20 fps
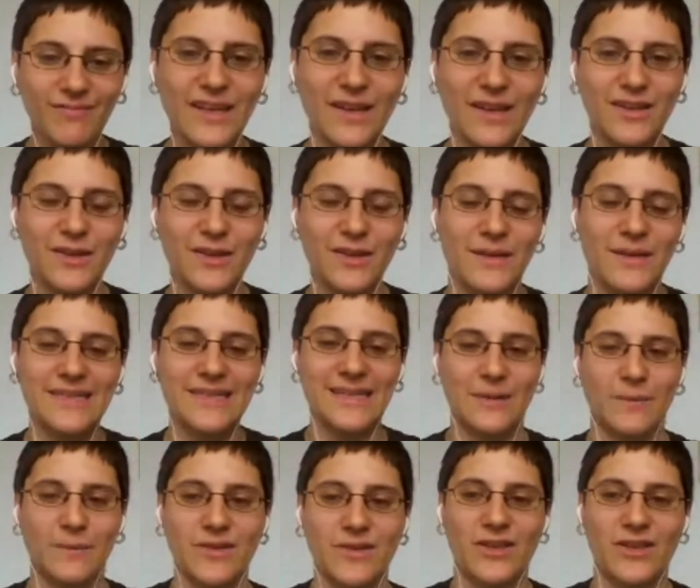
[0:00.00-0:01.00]
you know
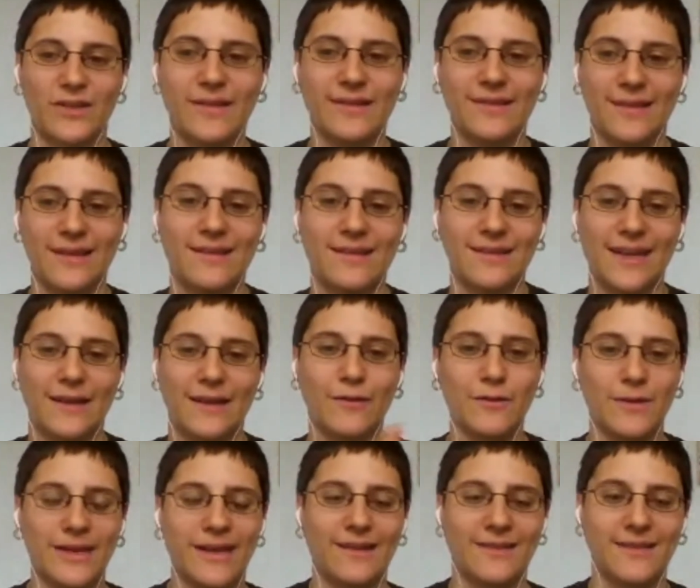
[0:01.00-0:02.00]
community and watching all these things and
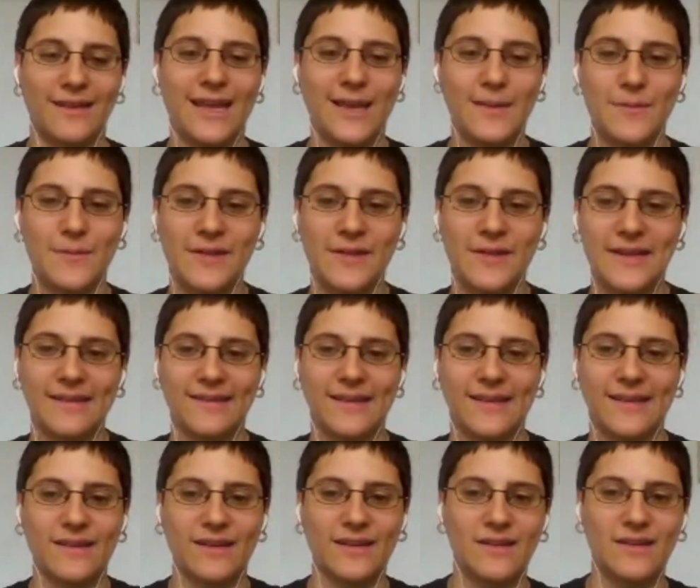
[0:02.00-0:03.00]
everyone has a label and it's
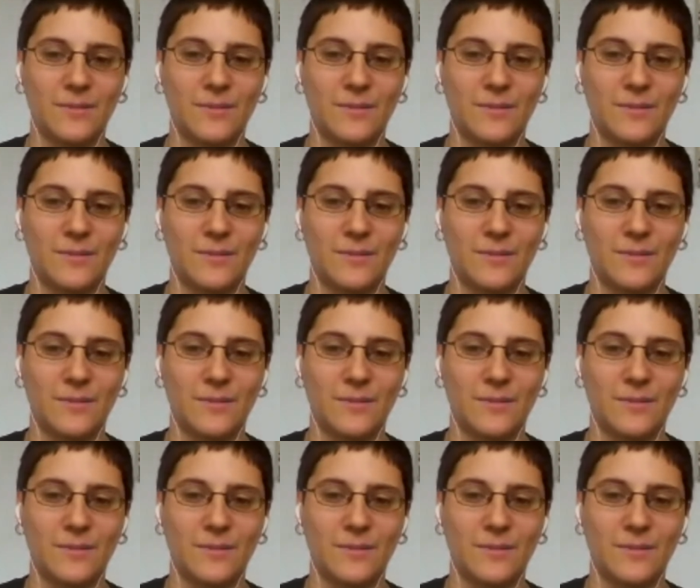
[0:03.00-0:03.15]
like are you